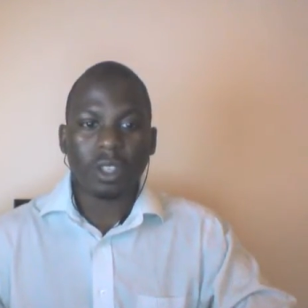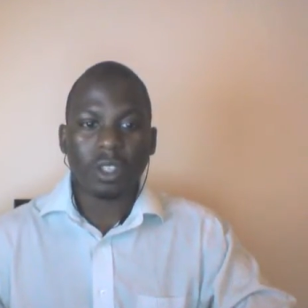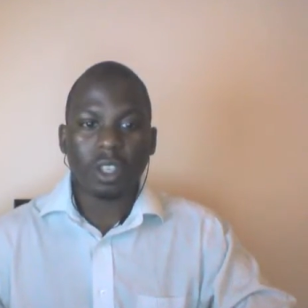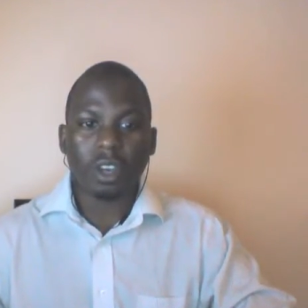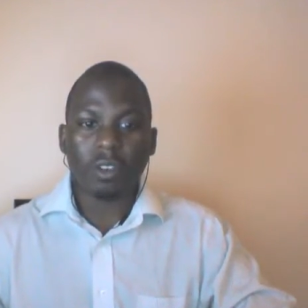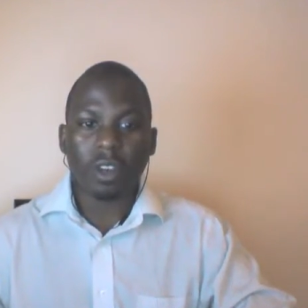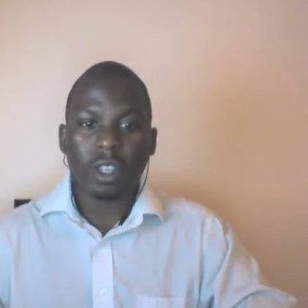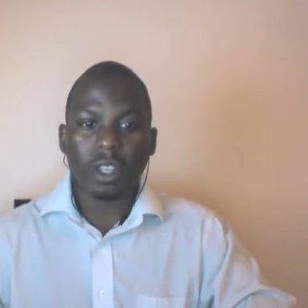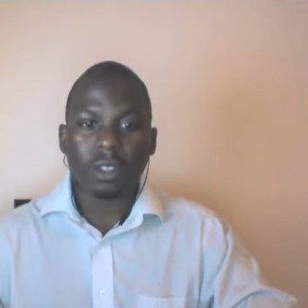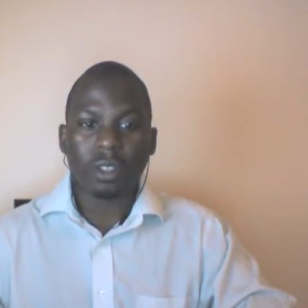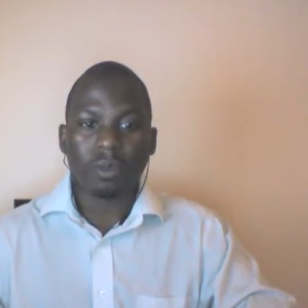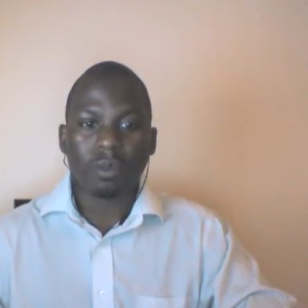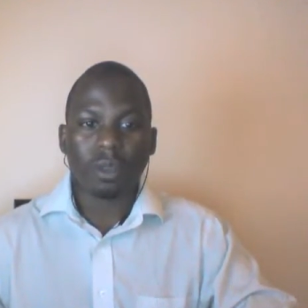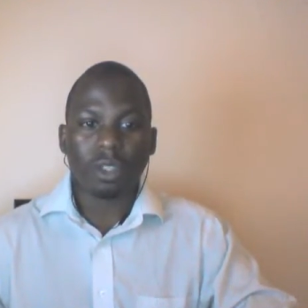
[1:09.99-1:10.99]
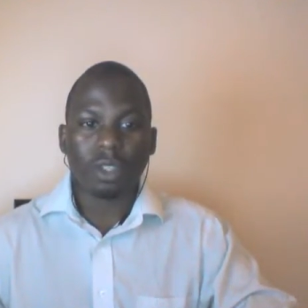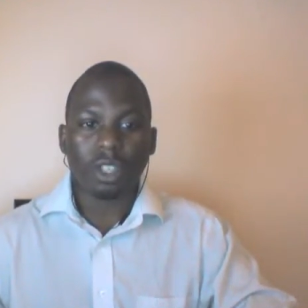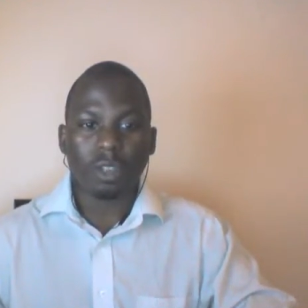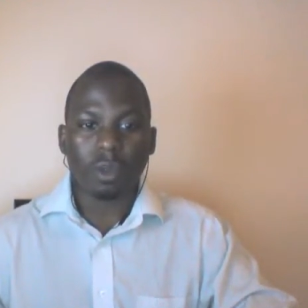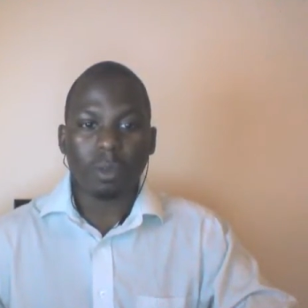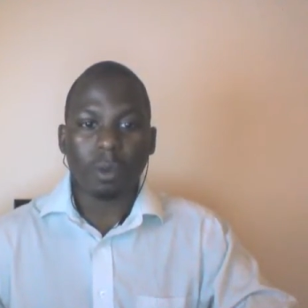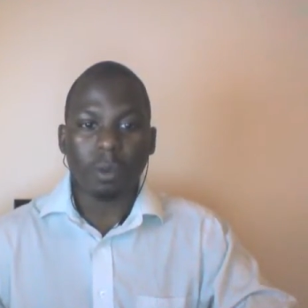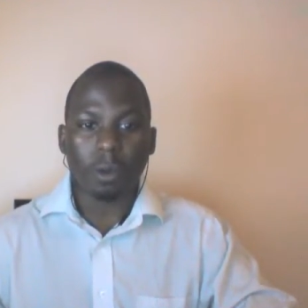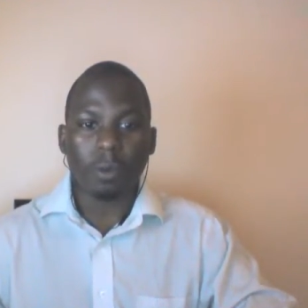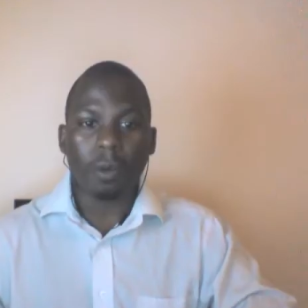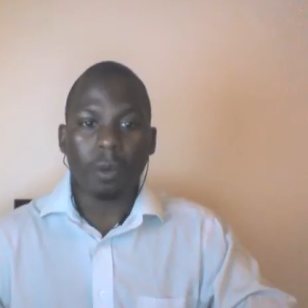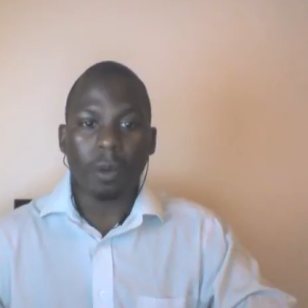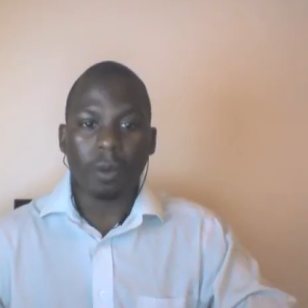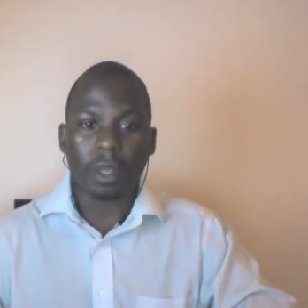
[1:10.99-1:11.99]
CRAs generally promote
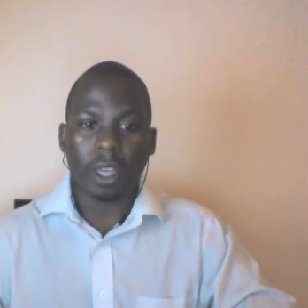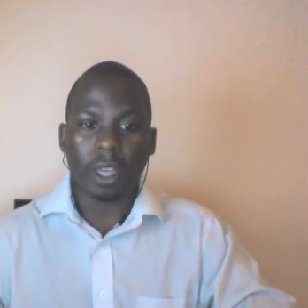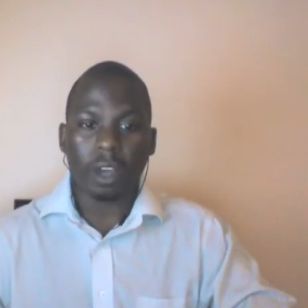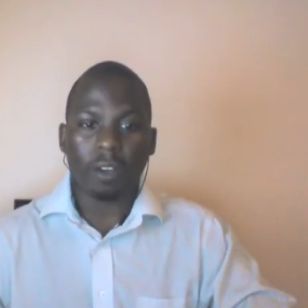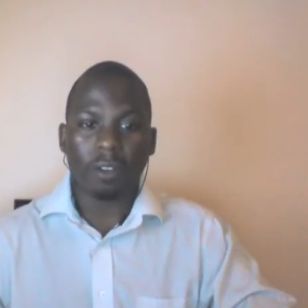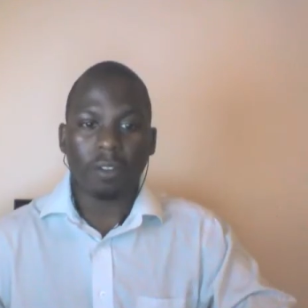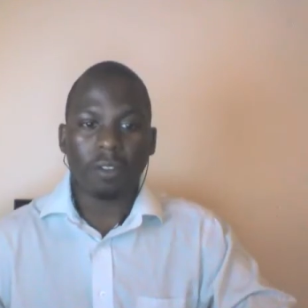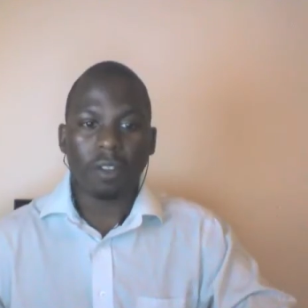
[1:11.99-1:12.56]
public health